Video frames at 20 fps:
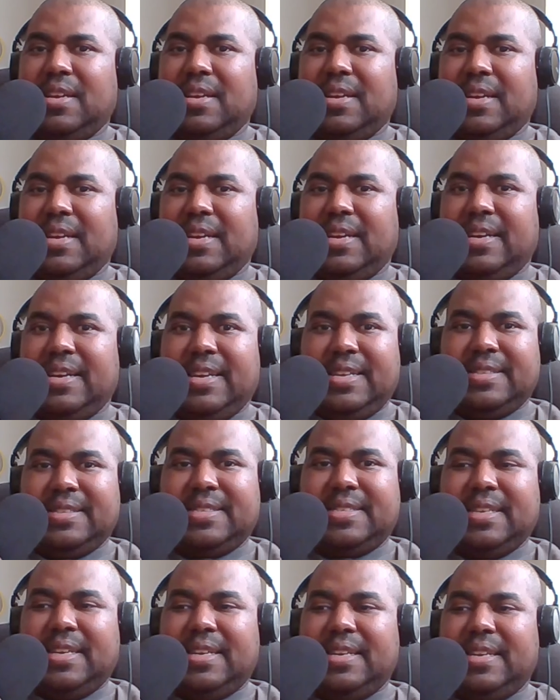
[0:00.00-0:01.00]
Uh,
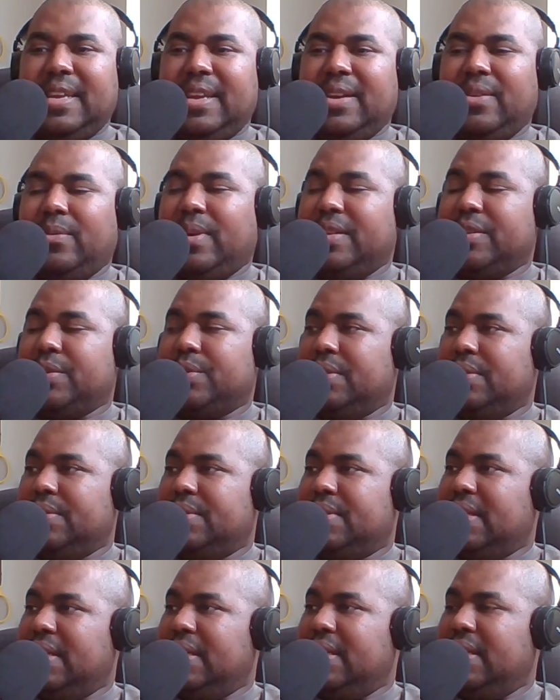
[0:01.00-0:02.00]
it's Sunday, Retro
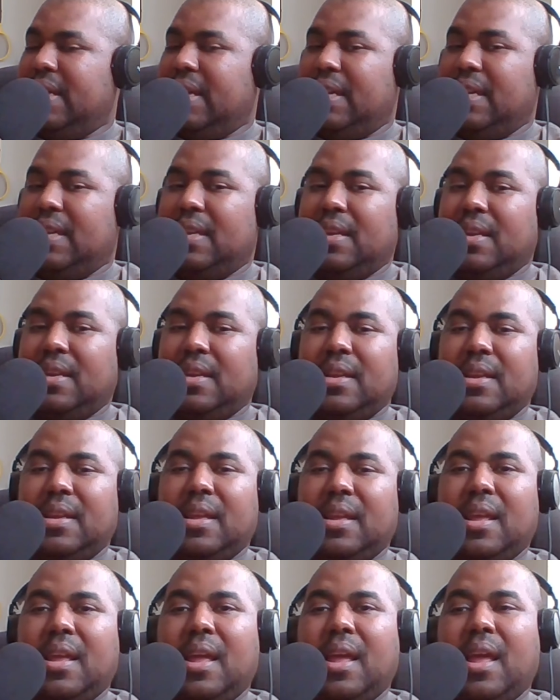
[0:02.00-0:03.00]
Sunday.
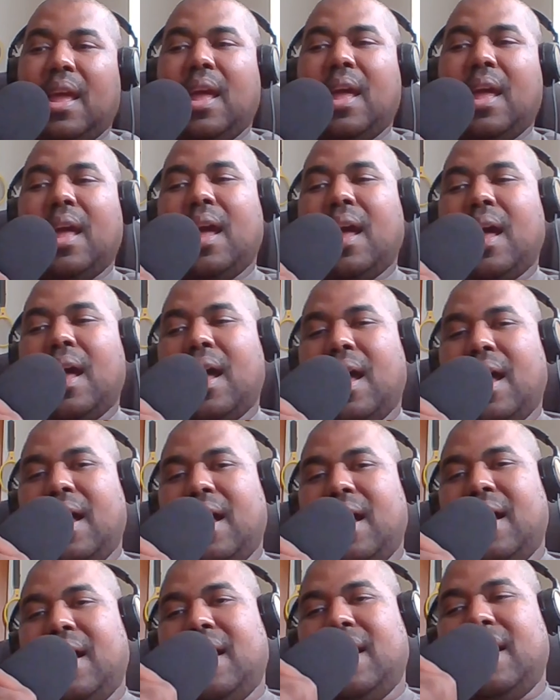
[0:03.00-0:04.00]

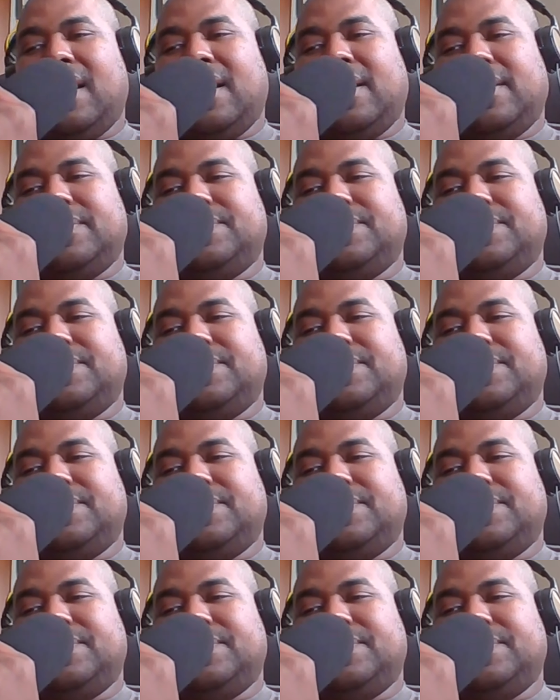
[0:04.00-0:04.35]
Uh,